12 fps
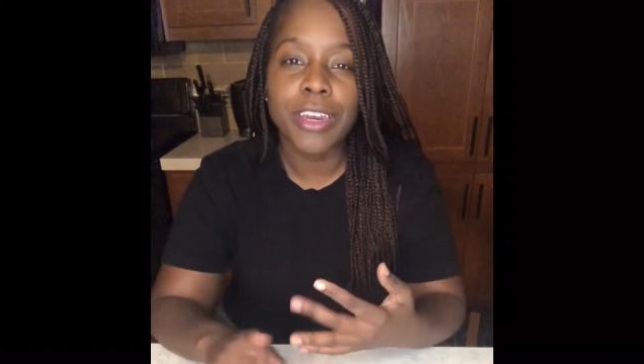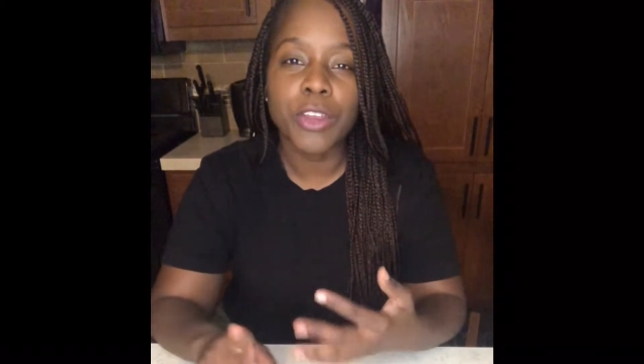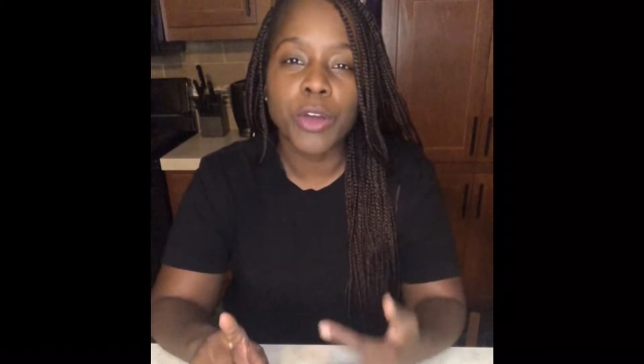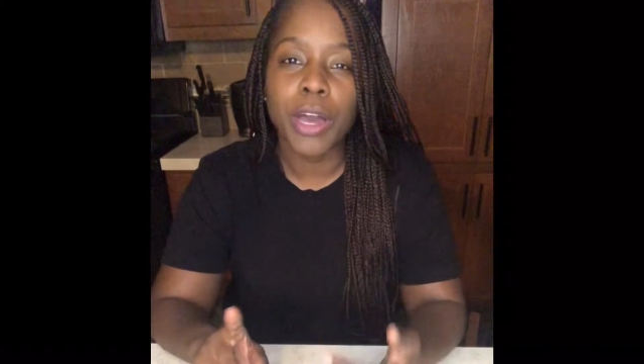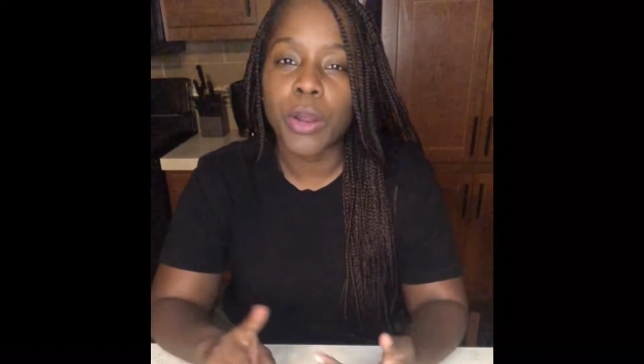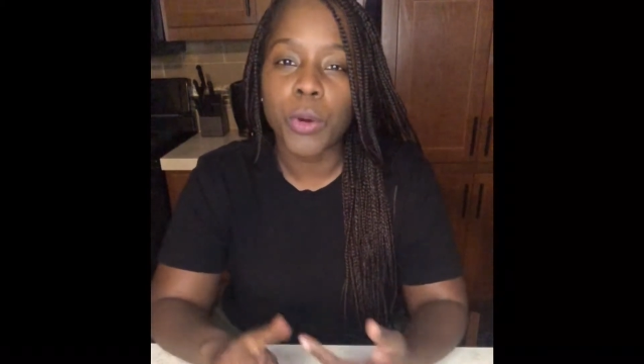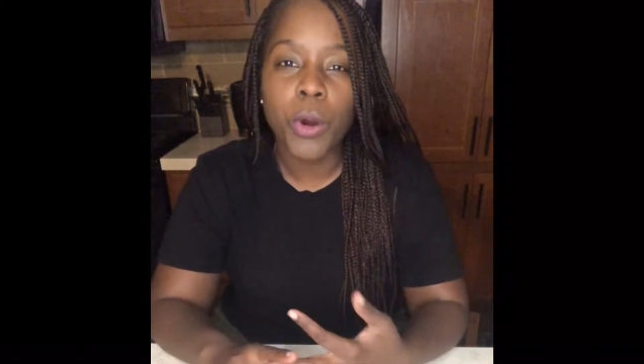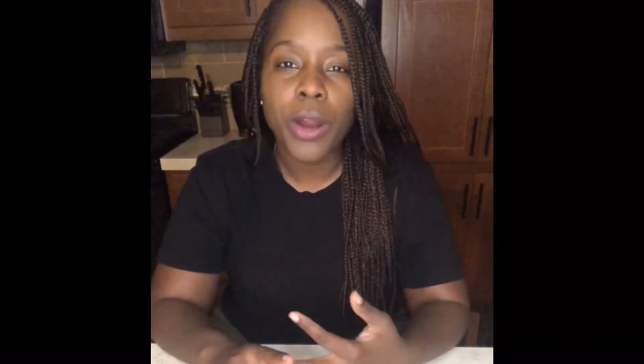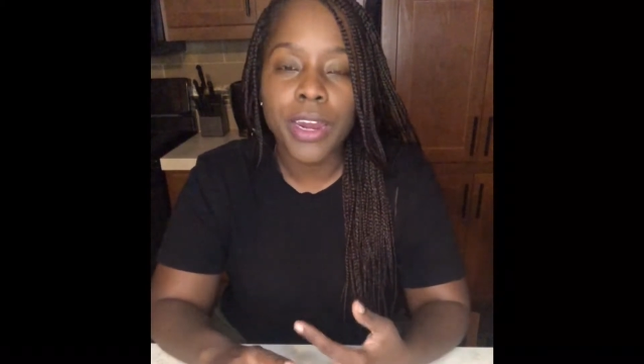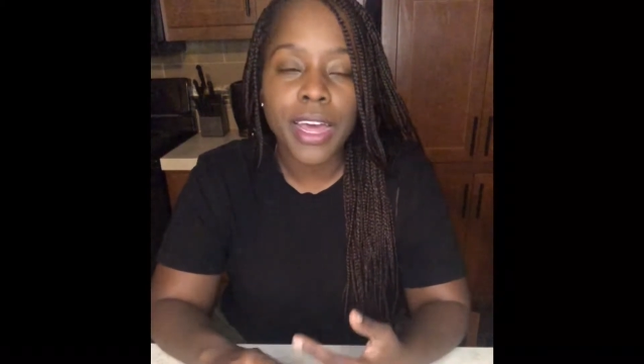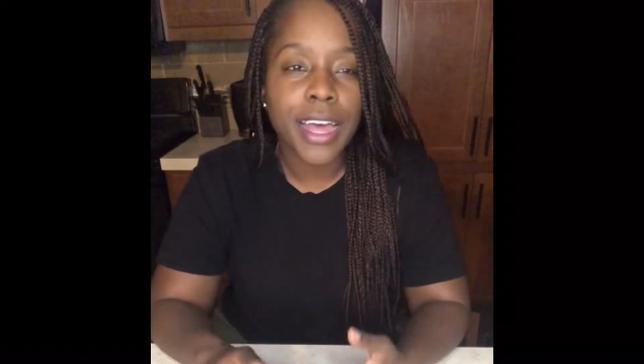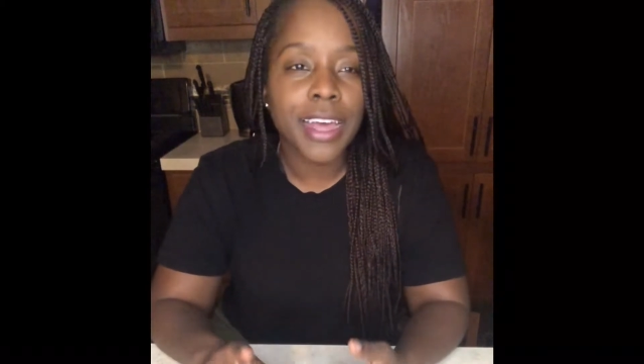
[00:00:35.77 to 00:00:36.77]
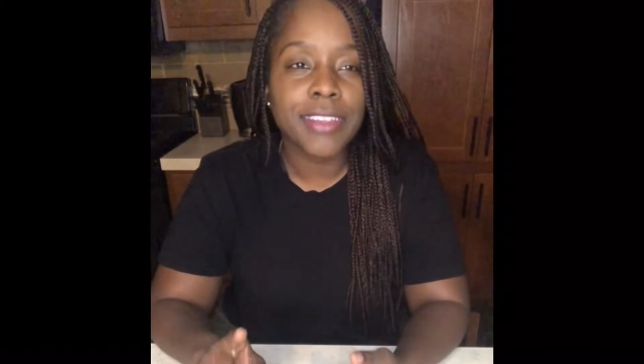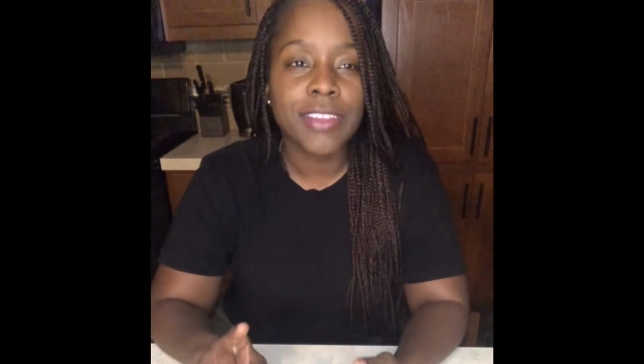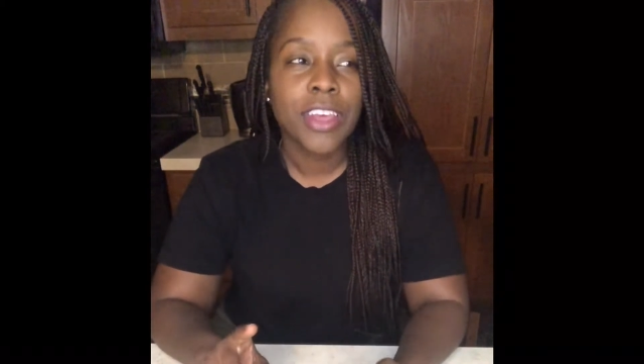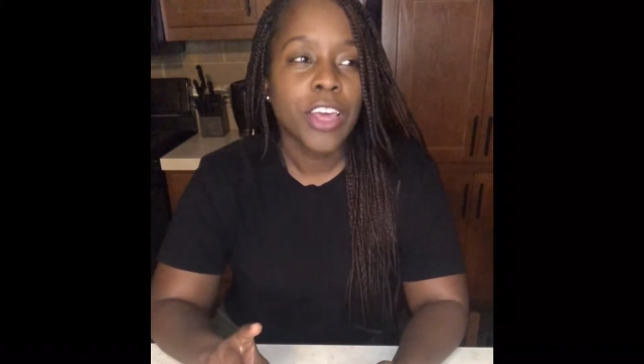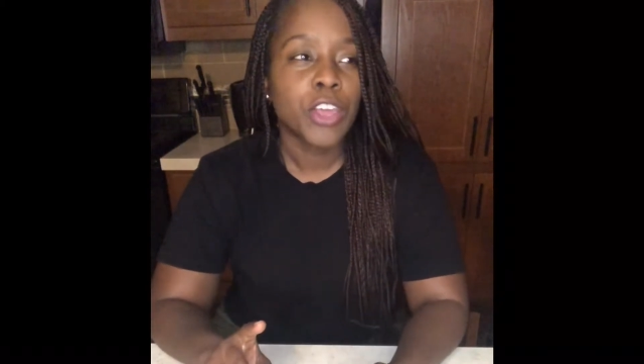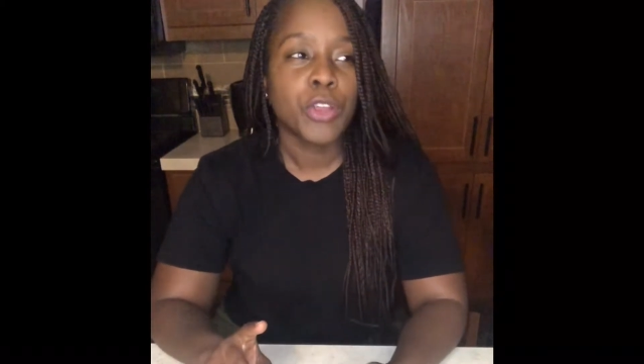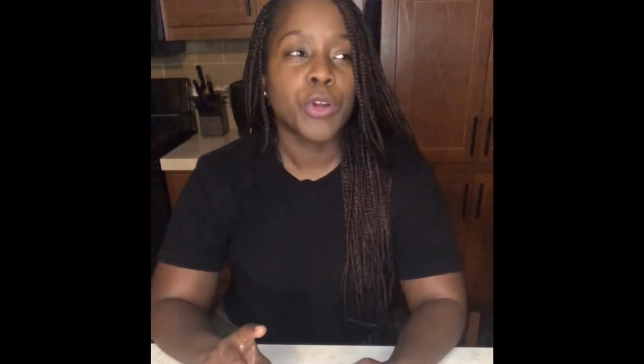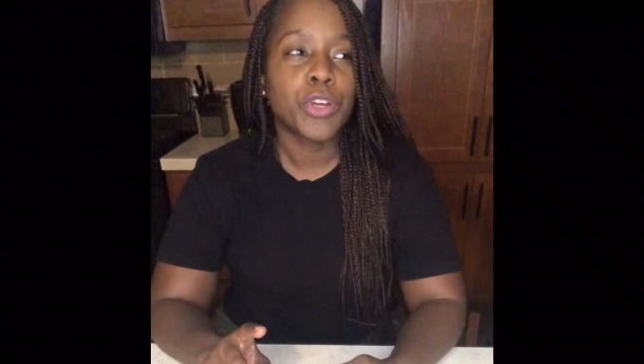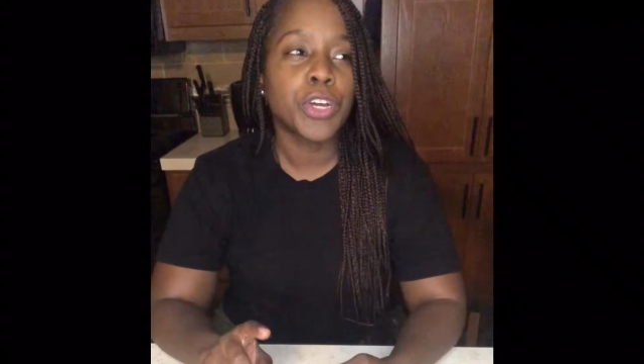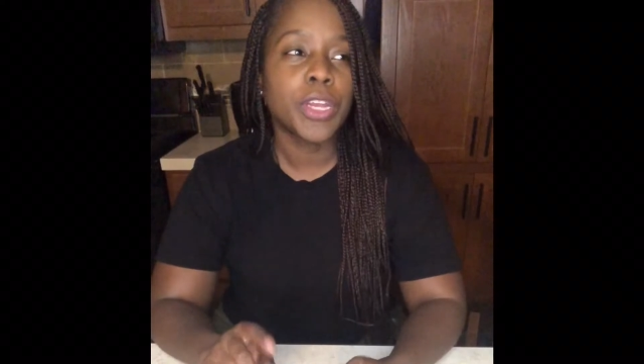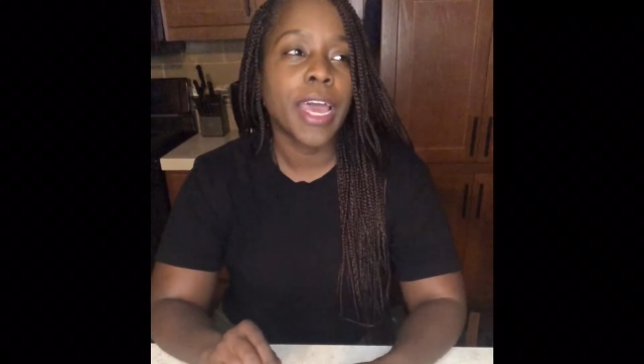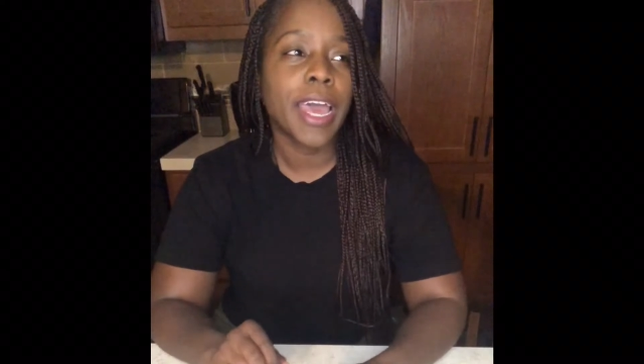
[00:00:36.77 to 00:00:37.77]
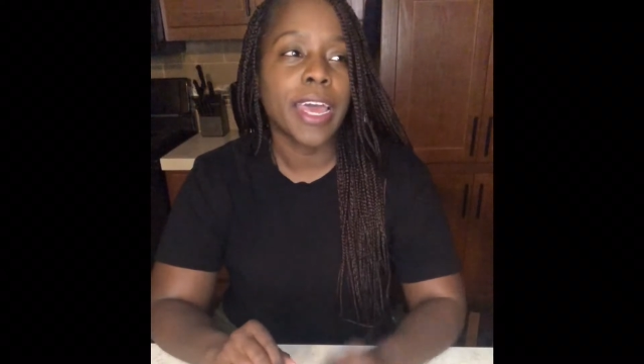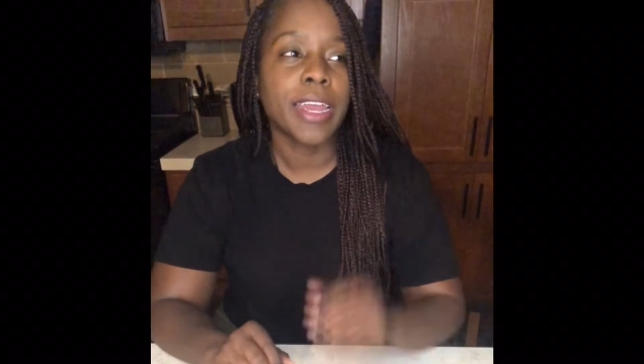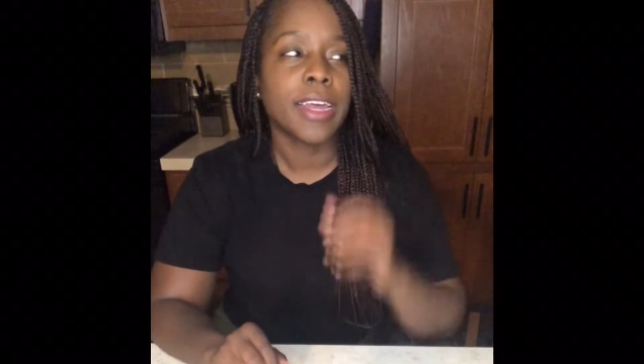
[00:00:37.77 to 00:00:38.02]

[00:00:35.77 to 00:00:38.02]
You know how to organize. You're good at